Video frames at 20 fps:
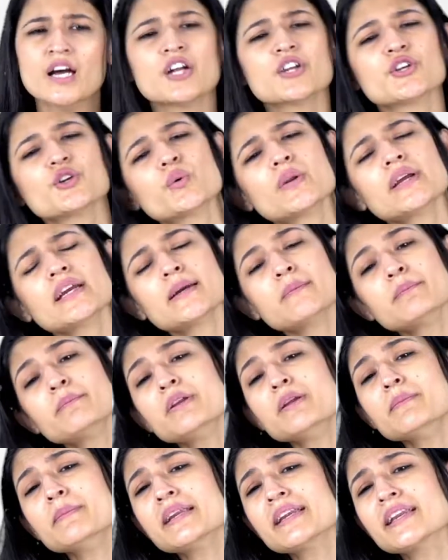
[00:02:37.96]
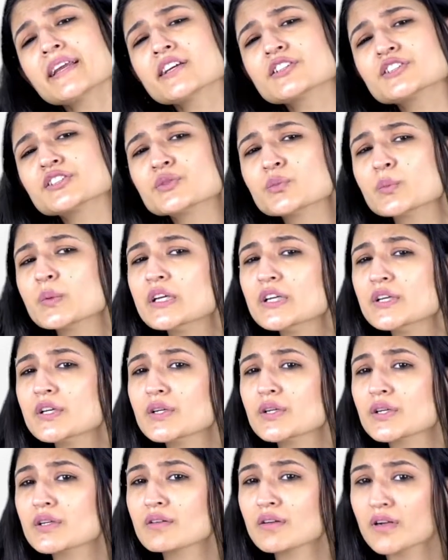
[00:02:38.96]
During implementation, we'll
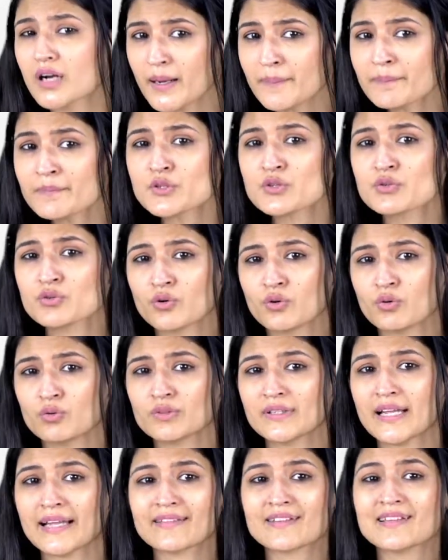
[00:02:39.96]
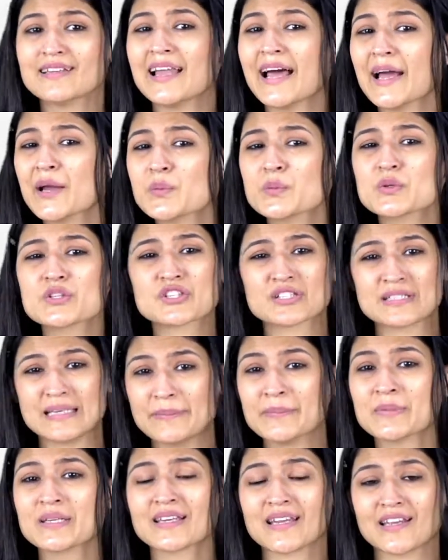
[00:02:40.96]
come to know that the language
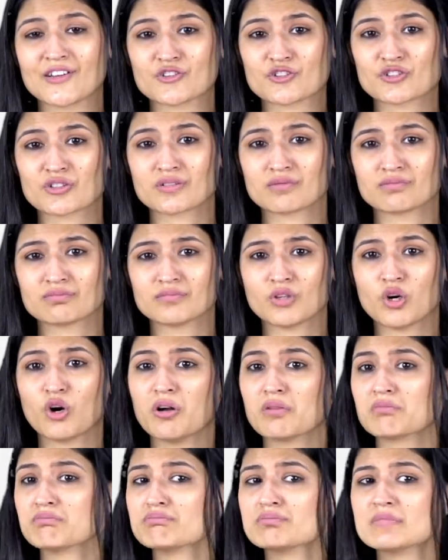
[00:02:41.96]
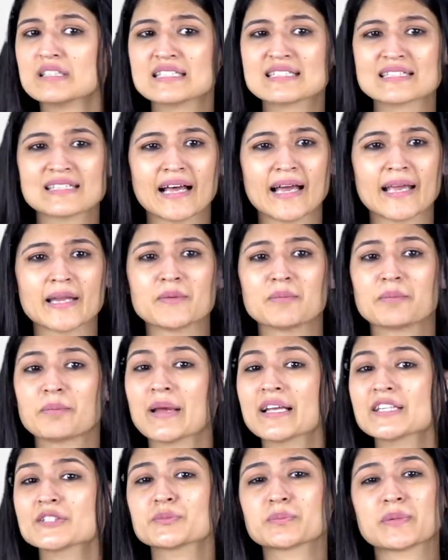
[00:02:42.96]
limitation or design
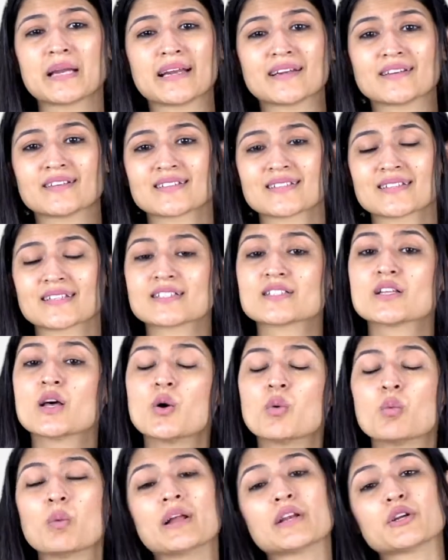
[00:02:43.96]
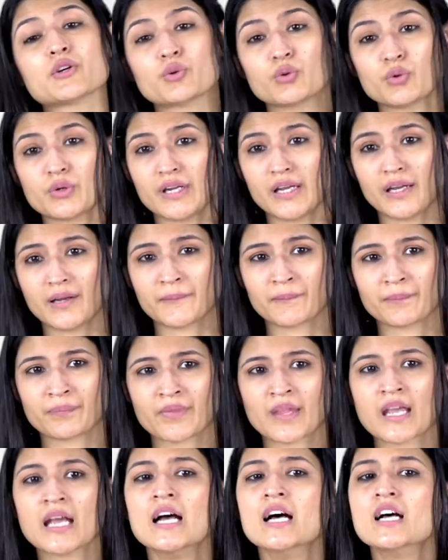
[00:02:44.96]
best practices while coding.
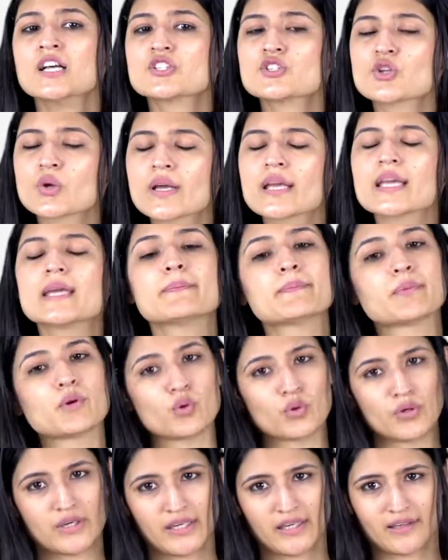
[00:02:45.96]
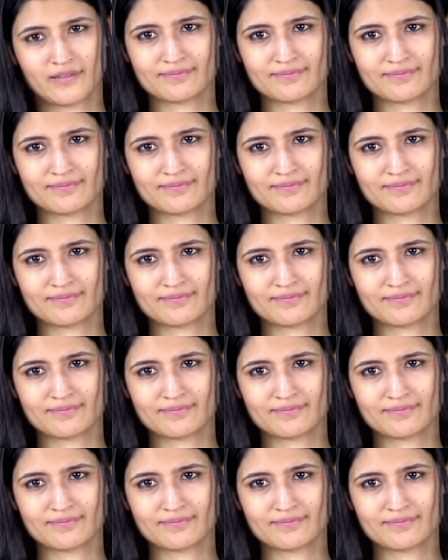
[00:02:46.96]
So keep coding.